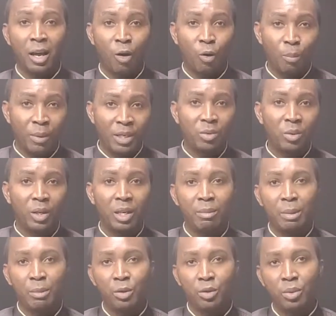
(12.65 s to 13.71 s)
how best you can
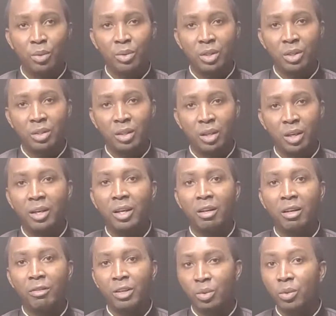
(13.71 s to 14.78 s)
be able to use it and the
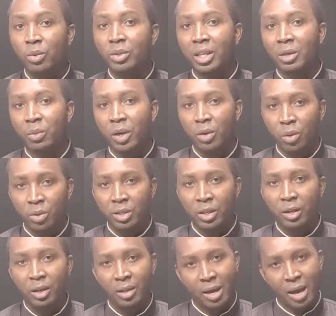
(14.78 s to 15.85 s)
different tools that we are
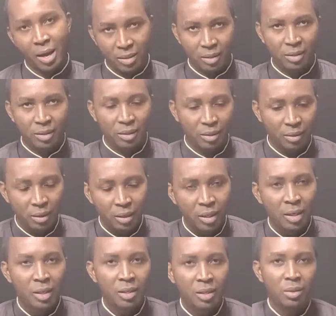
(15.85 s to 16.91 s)
using in ICT.
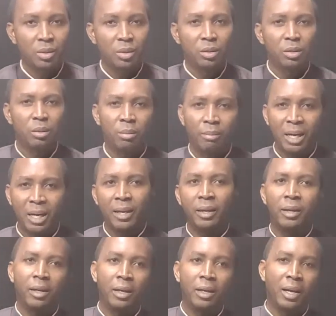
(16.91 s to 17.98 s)
So by
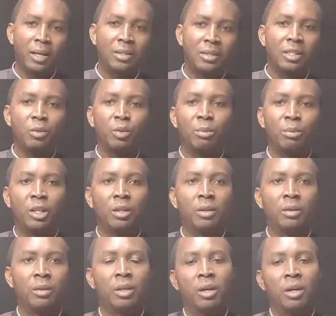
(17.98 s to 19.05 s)
ICT, we
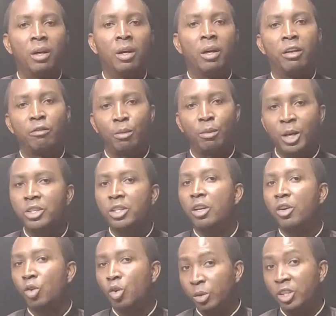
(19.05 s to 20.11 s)
mean information
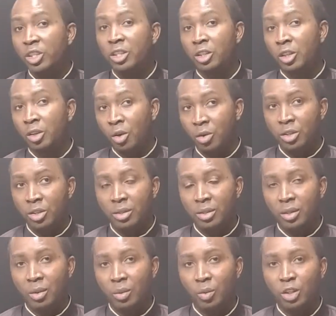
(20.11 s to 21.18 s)
and communication technologies,
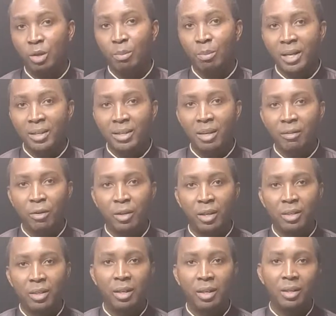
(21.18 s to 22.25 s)
which implies therefore that
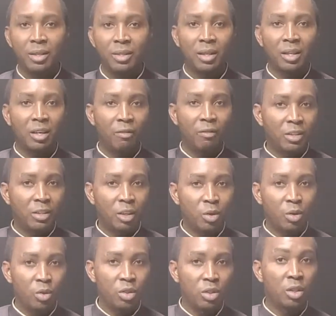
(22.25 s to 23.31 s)
these are the different
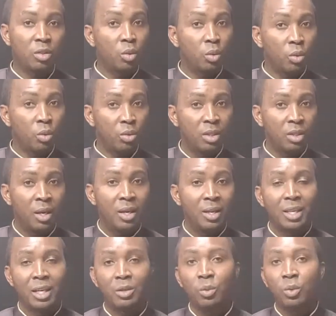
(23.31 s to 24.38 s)
technologies and tools
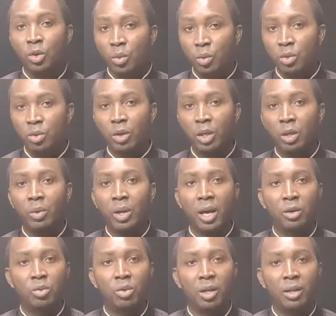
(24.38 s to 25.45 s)
that we use when we are
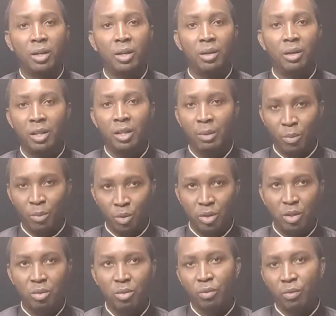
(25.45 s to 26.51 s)
actually in the
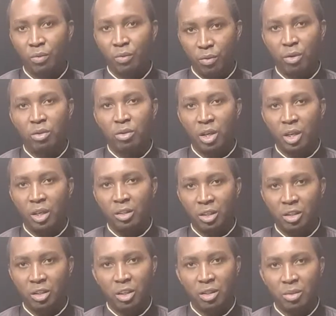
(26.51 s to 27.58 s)
process of training
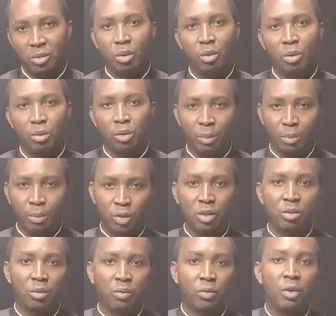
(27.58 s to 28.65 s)
teachers or in the
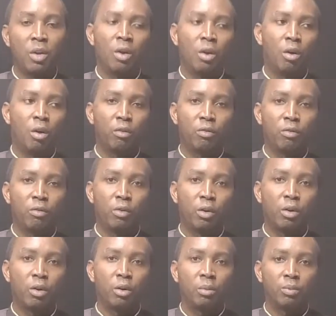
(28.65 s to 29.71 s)
process of
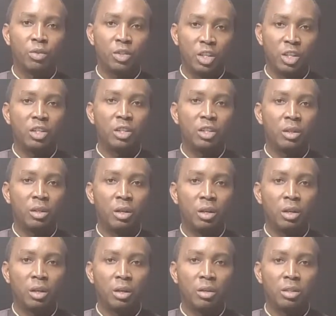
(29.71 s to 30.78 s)
teaching
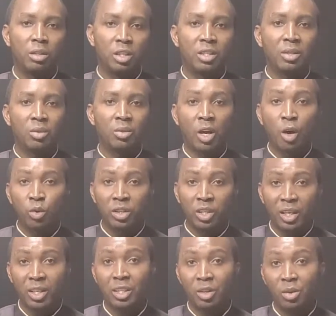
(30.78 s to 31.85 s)
teachers on how to
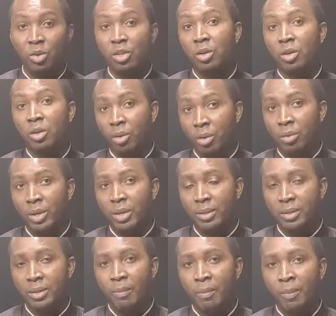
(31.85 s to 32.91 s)
integrate technology in their own ways.